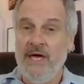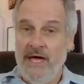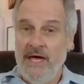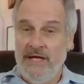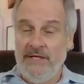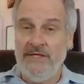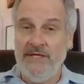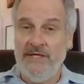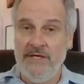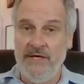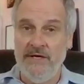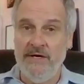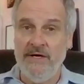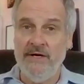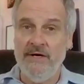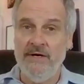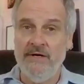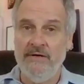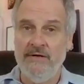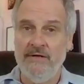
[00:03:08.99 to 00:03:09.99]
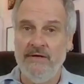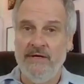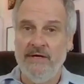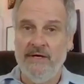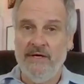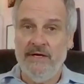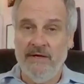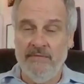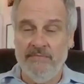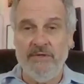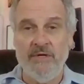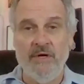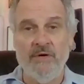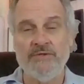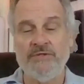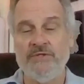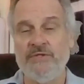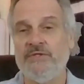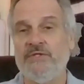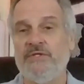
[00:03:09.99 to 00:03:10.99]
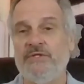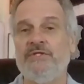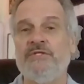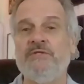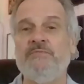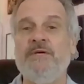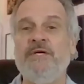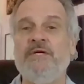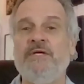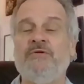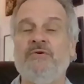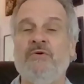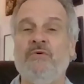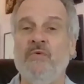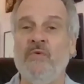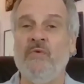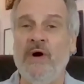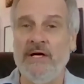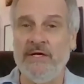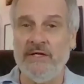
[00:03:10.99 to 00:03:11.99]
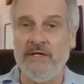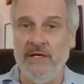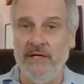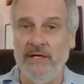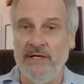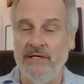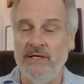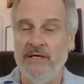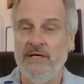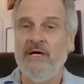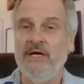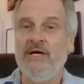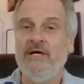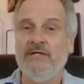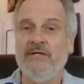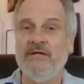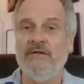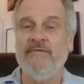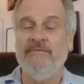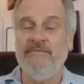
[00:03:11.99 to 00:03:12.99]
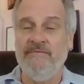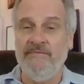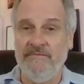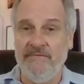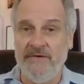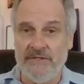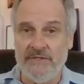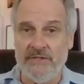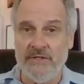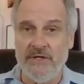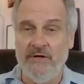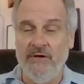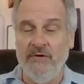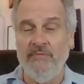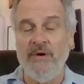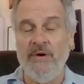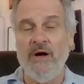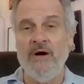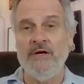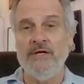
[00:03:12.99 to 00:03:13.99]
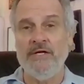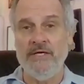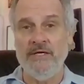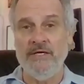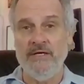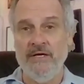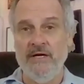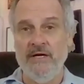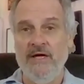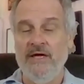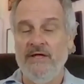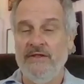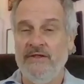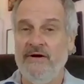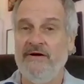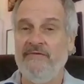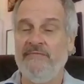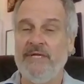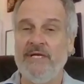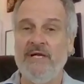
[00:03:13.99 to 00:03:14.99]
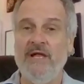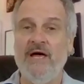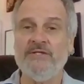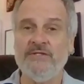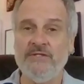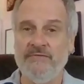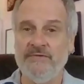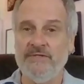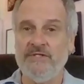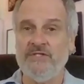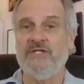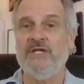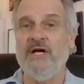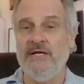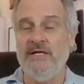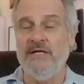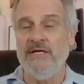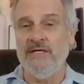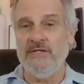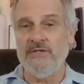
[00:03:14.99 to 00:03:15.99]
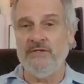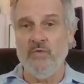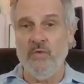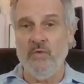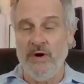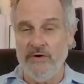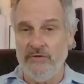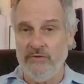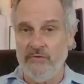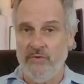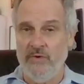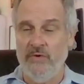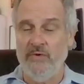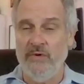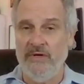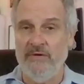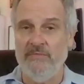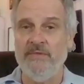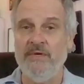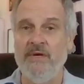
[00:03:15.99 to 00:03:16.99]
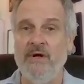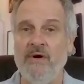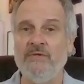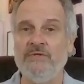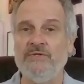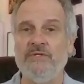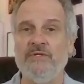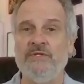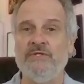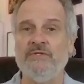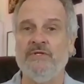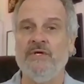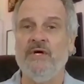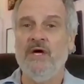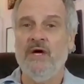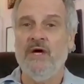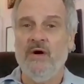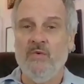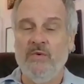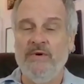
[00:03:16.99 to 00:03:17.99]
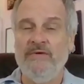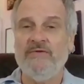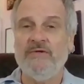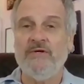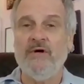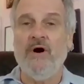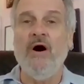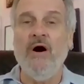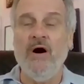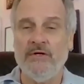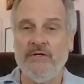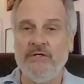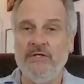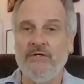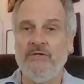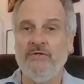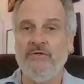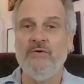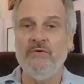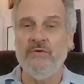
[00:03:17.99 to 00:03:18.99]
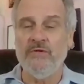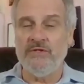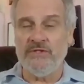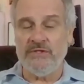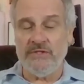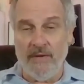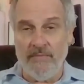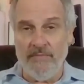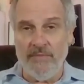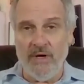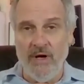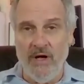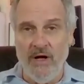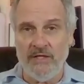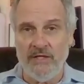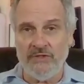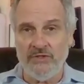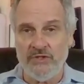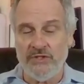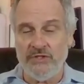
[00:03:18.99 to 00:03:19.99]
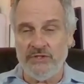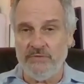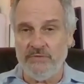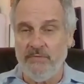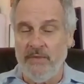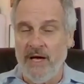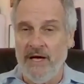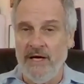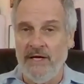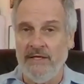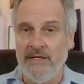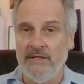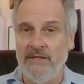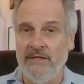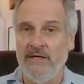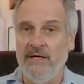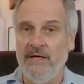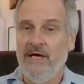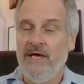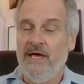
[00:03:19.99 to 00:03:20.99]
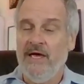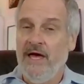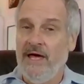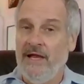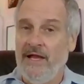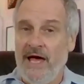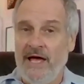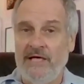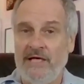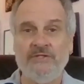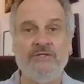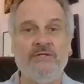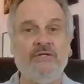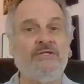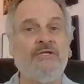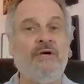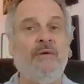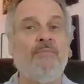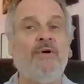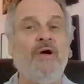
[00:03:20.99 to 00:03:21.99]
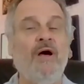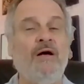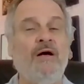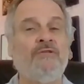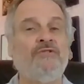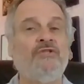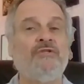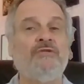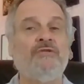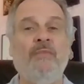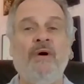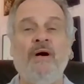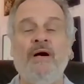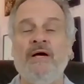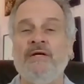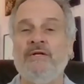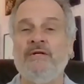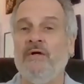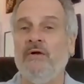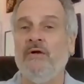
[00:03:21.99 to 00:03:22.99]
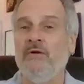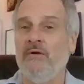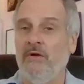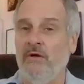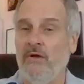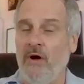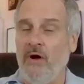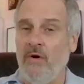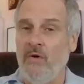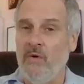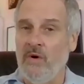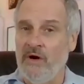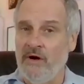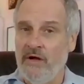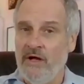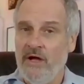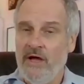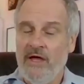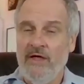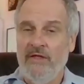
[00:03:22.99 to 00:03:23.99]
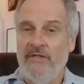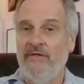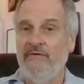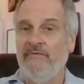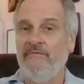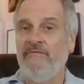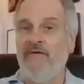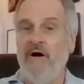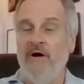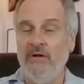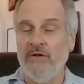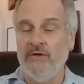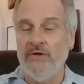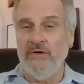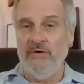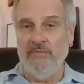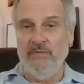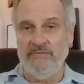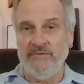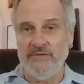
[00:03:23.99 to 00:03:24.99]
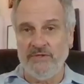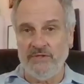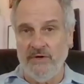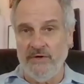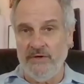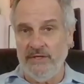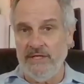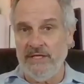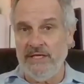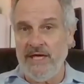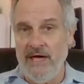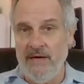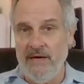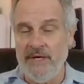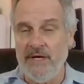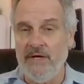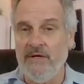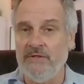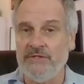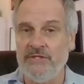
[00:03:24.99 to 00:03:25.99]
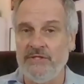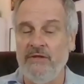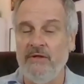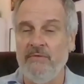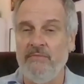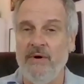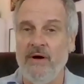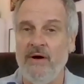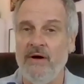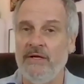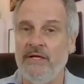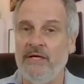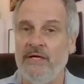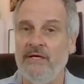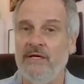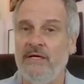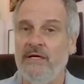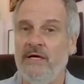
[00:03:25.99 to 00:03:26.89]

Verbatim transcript: And here, hypnosis can speak directly to the physical body there have been lots of studies where through hypnosis we've talked to the subconscious mind and asked the subconscious mind to lower the volume of certain chemicals in the body